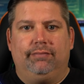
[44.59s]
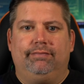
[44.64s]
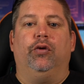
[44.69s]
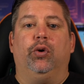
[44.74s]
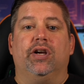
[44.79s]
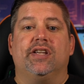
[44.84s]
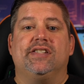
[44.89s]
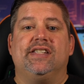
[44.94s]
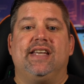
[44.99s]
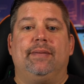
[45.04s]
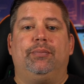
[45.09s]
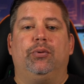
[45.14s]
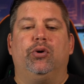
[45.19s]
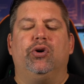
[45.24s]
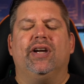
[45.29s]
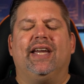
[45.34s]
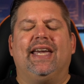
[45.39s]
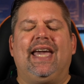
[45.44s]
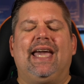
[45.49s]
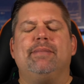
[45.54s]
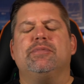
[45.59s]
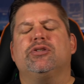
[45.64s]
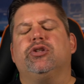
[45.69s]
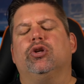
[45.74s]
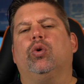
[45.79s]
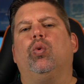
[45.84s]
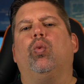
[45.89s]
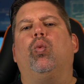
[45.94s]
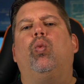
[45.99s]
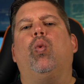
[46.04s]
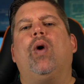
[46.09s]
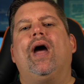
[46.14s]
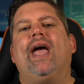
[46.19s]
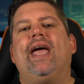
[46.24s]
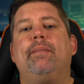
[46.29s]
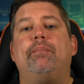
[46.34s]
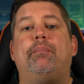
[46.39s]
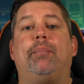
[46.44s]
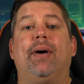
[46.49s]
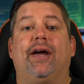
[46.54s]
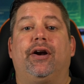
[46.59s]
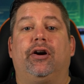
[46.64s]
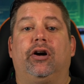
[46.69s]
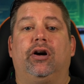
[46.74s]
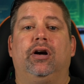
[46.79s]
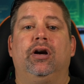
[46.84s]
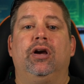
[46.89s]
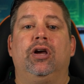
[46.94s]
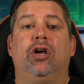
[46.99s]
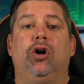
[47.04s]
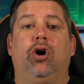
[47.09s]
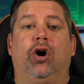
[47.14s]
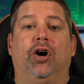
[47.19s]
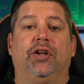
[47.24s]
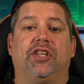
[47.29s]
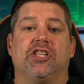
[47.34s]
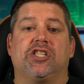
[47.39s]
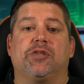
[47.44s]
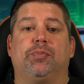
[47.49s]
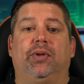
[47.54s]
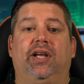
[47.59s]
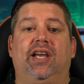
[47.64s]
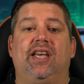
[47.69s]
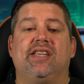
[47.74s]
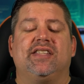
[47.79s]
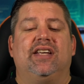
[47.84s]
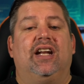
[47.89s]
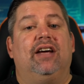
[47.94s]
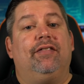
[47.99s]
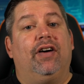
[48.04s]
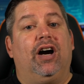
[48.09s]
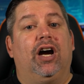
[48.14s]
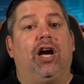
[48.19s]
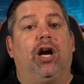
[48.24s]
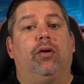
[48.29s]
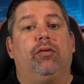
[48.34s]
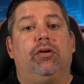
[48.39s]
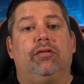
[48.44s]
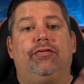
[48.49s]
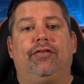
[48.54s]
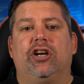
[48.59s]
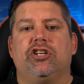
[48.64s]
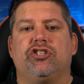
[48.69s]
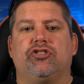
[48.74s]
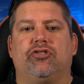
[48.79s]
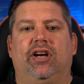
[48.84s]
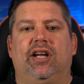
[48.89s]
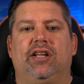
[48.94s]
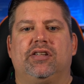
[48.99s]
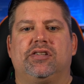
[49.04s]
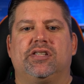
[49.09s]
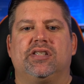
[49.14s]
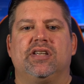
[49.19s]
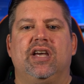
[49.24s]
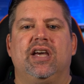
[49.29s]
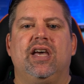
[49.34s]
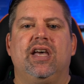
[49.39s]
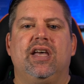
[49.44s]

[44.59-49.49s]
For example, games look way better on displays that have higher refresh rates.